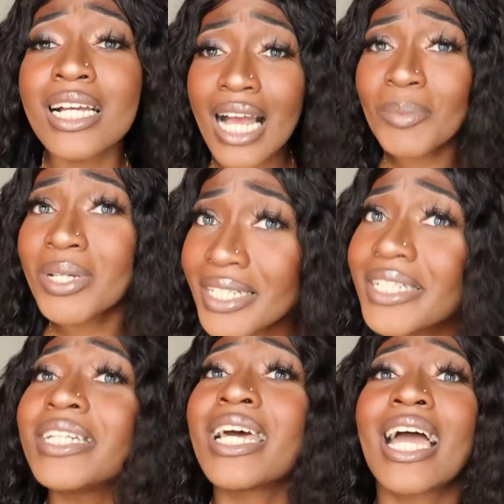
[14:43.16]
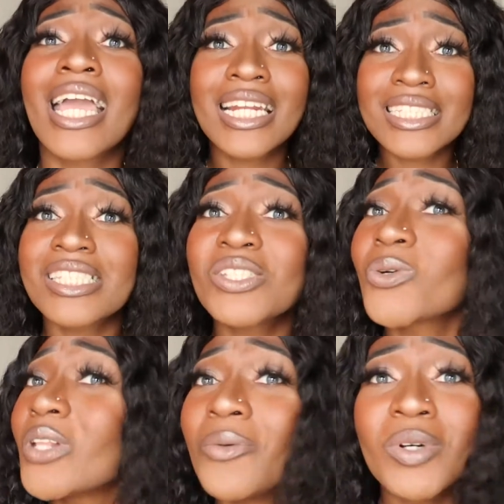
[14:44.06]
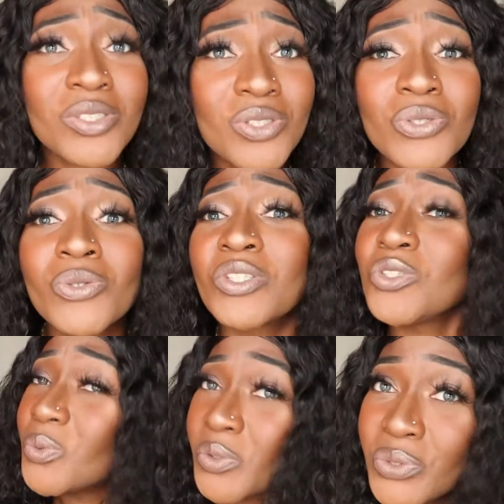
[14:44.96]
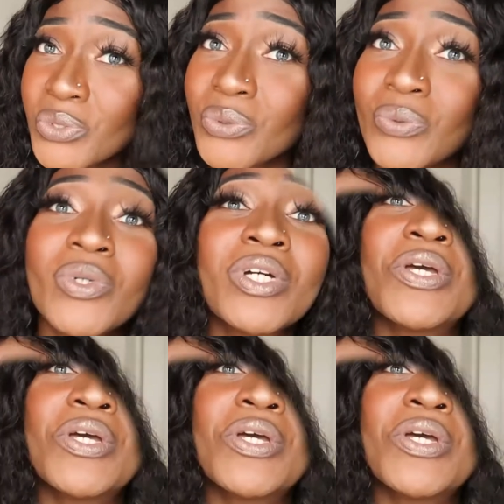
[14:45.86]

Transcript: I'm good. I got into the school I wanted to, and you will too.